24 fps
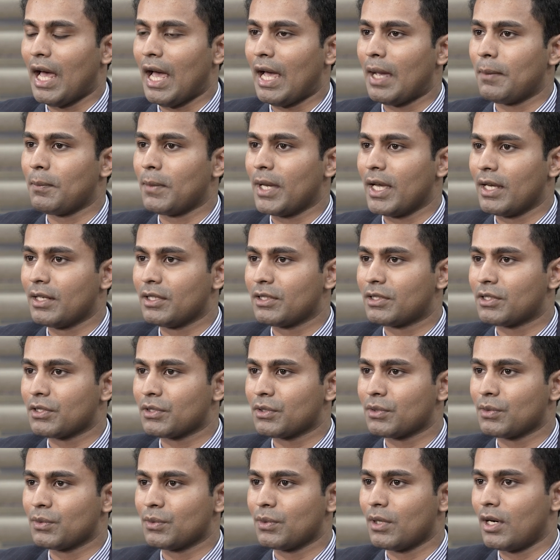I'm
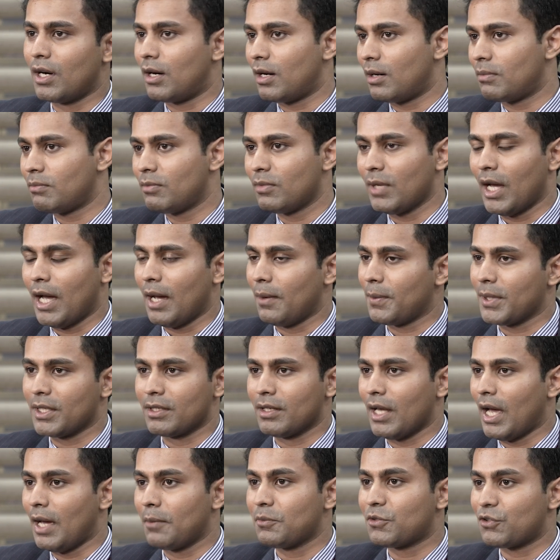
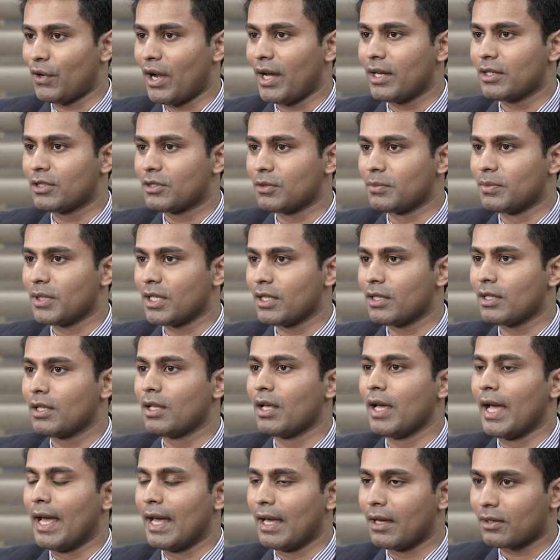trying to build
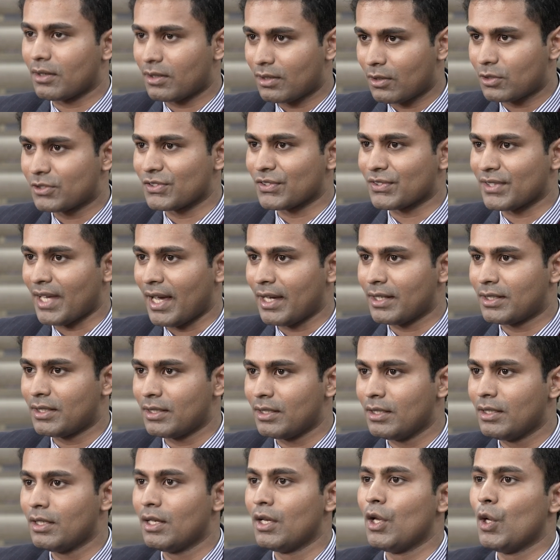a
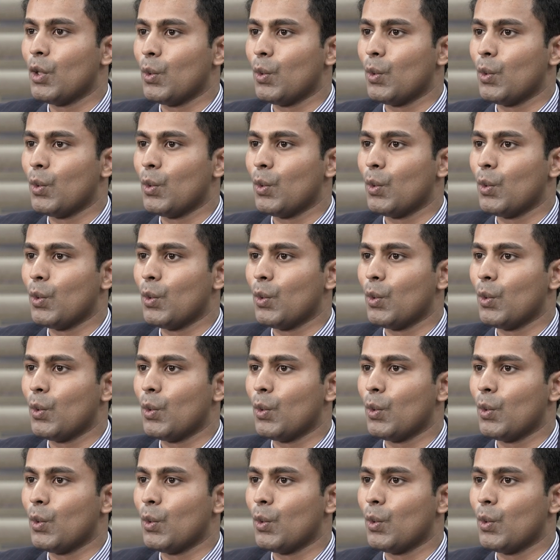society